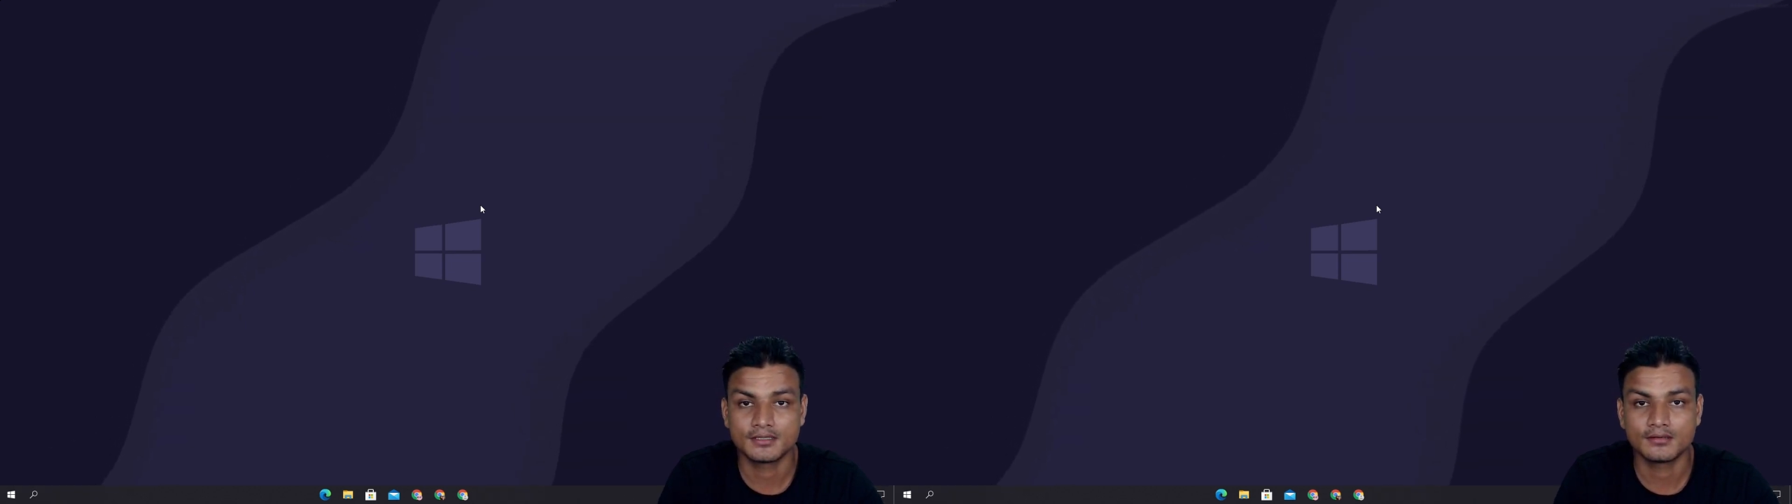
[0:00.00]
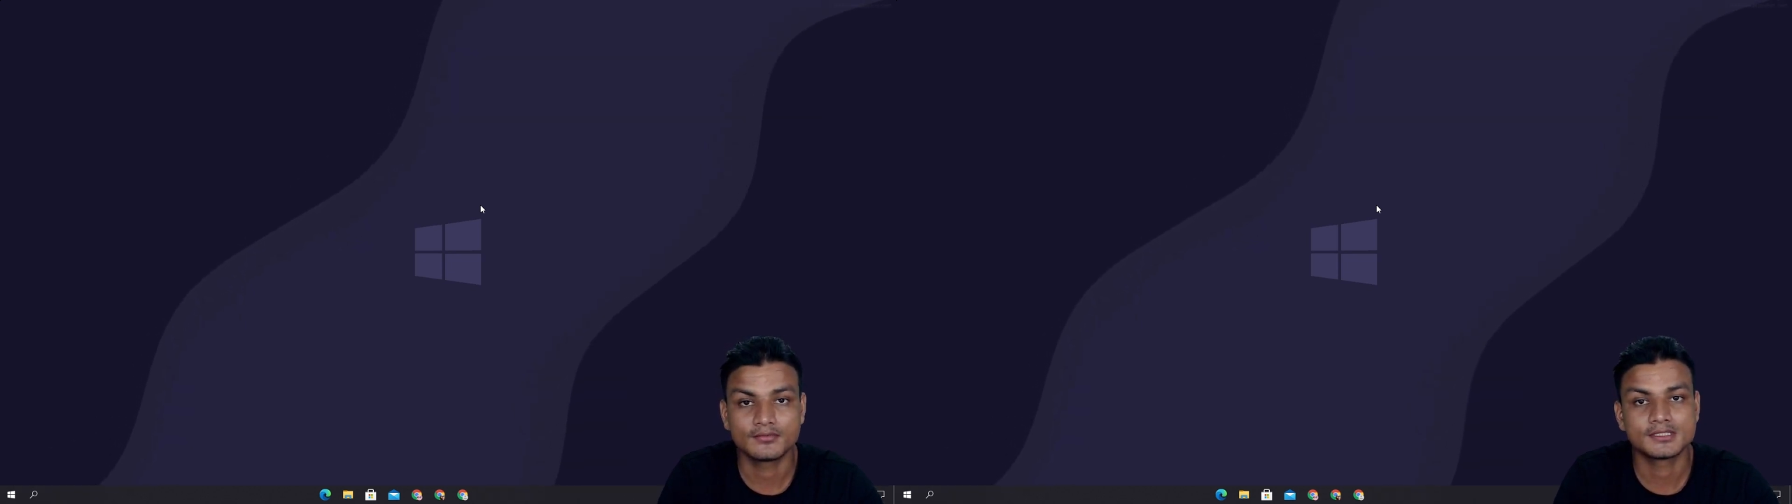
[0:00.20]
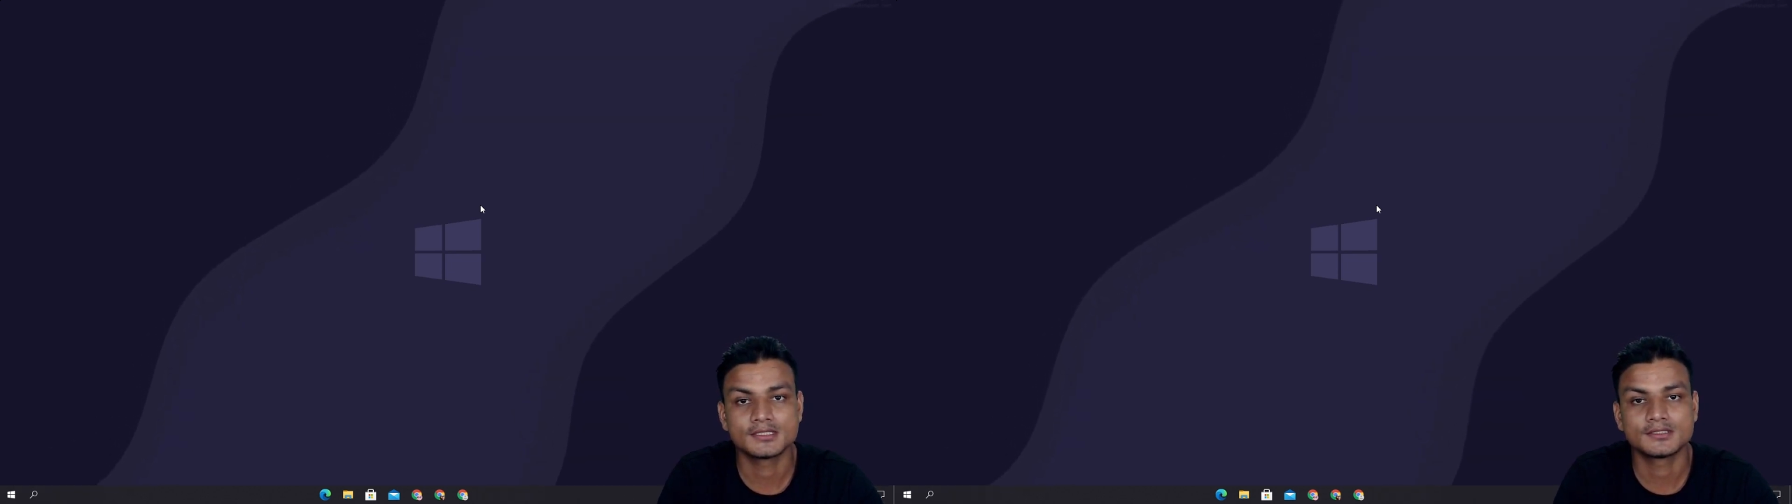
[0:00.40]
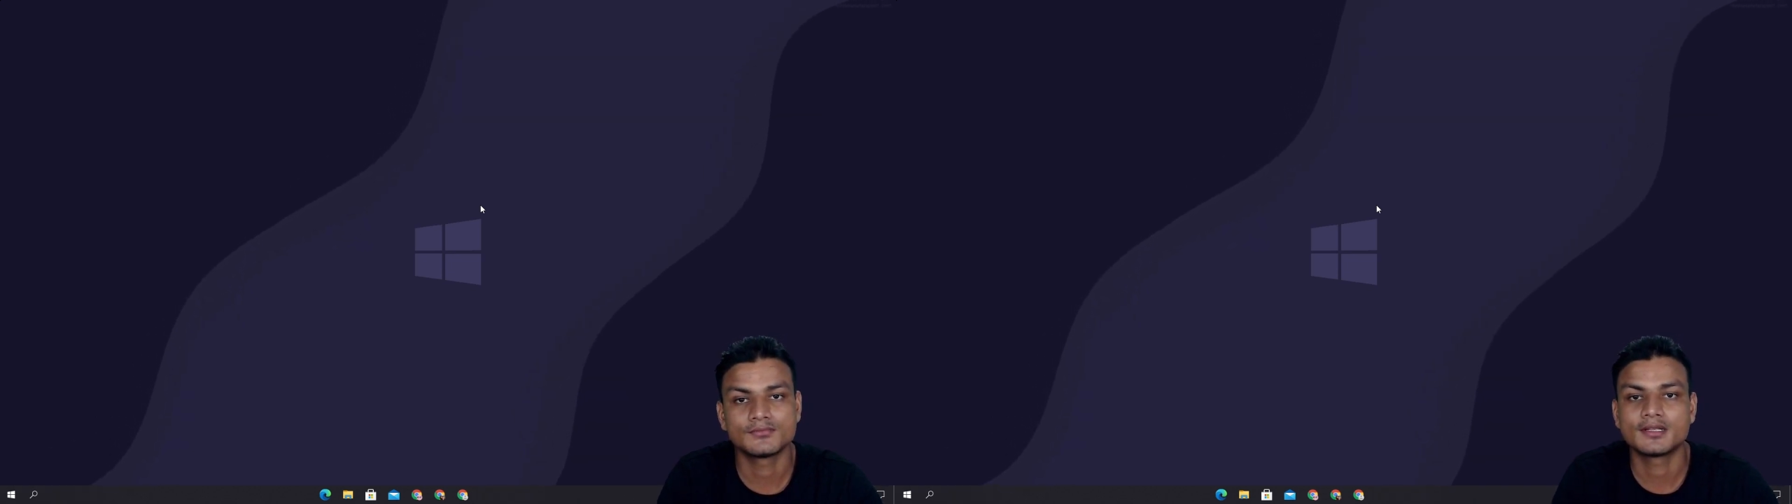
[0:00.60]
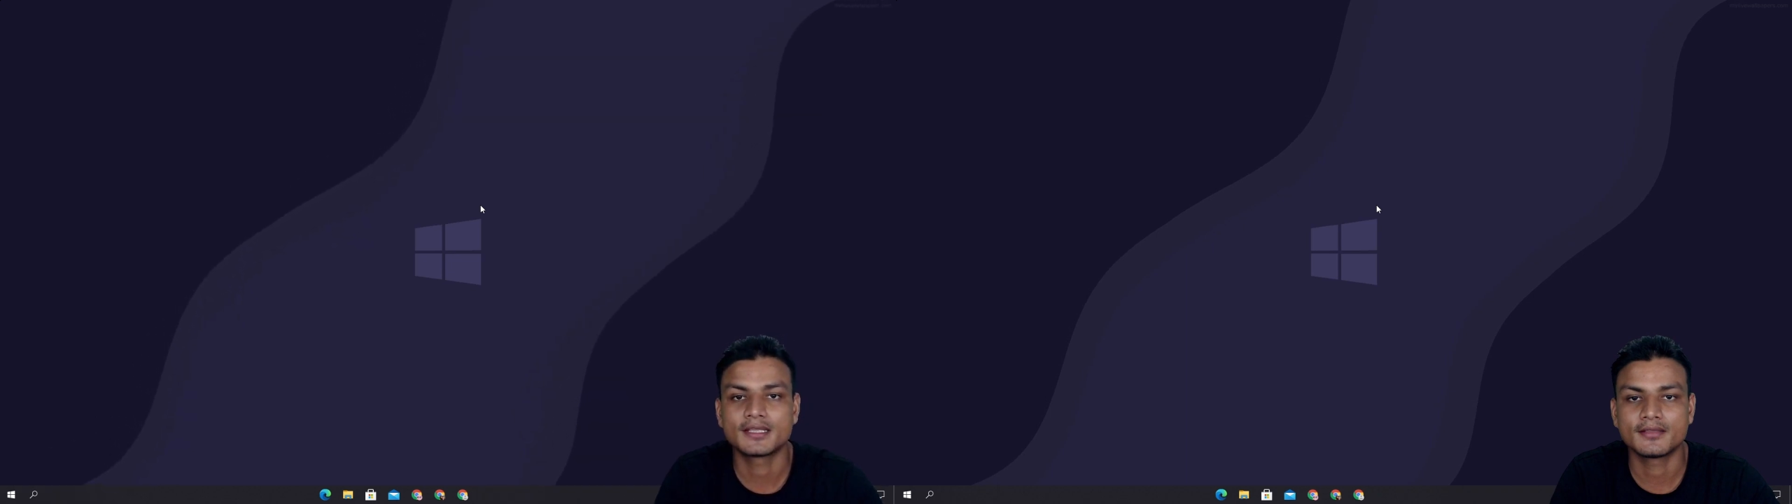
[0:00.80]
services
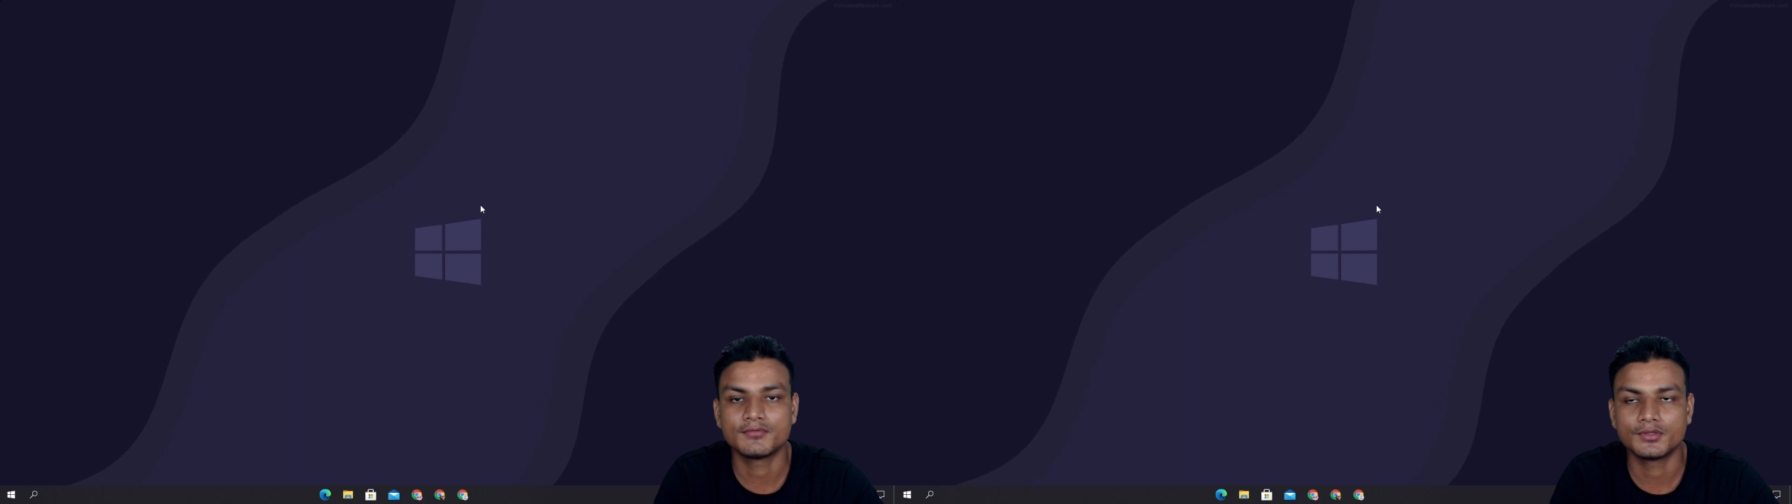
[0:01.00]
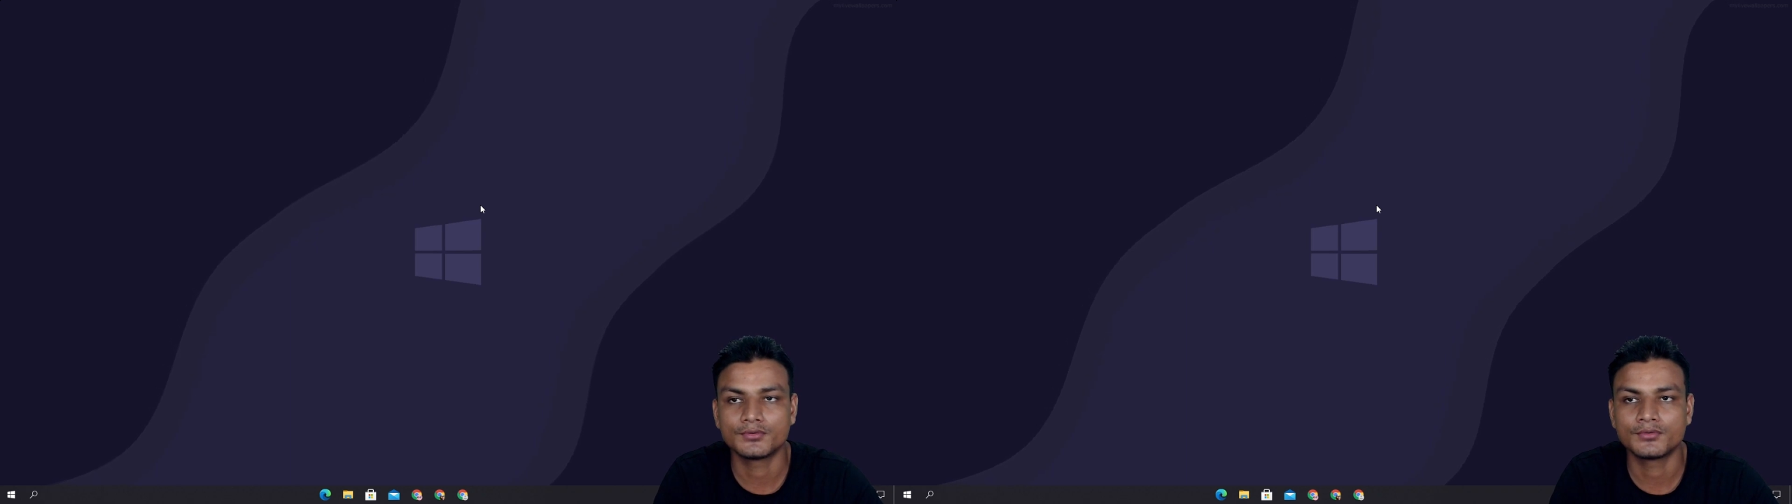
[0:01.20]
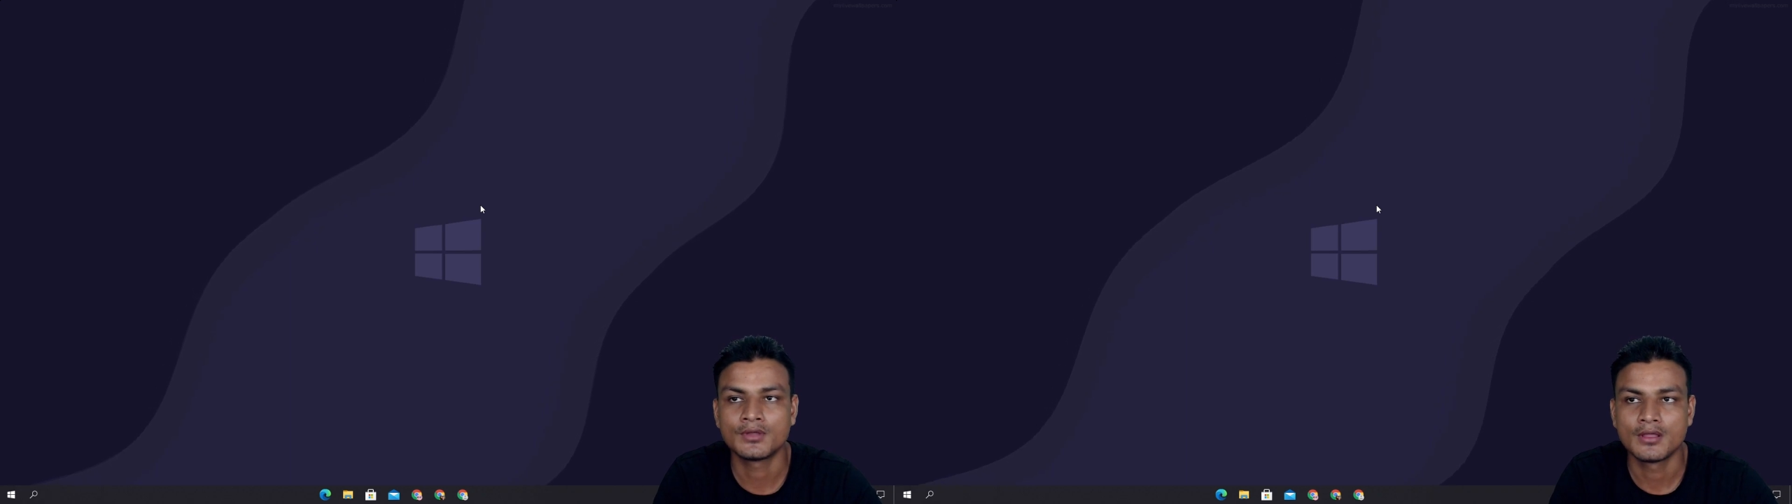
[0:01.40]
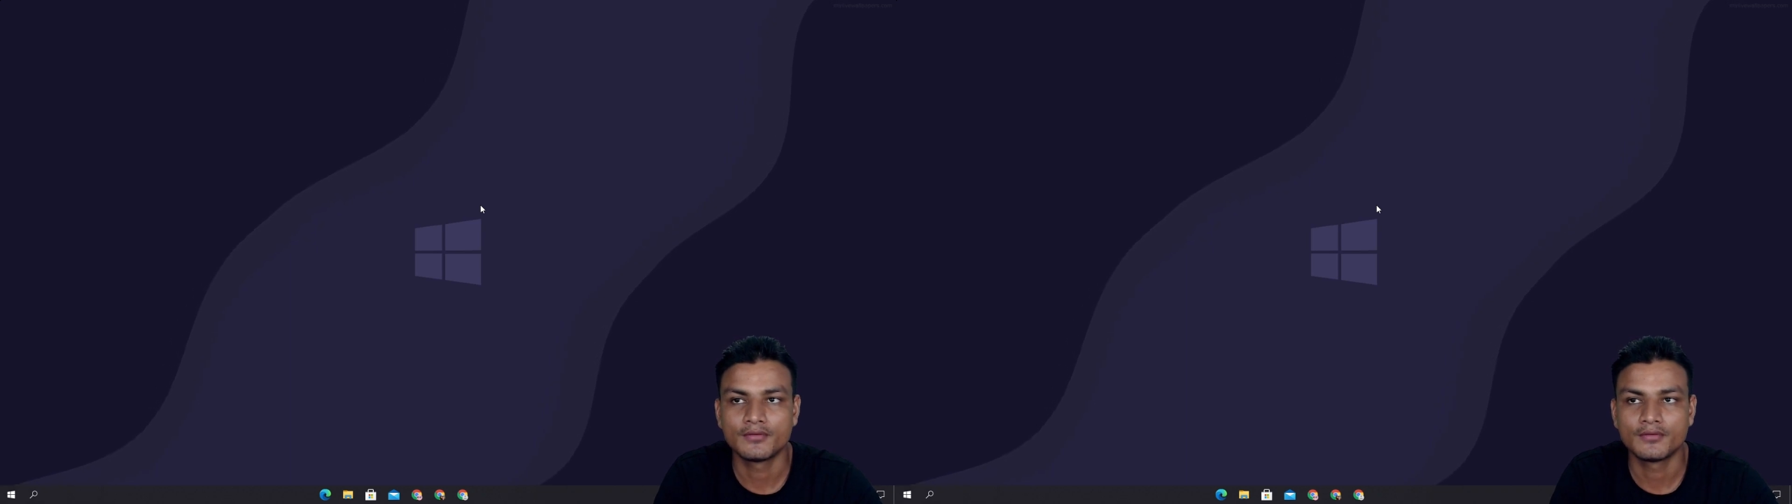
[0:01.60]
will give you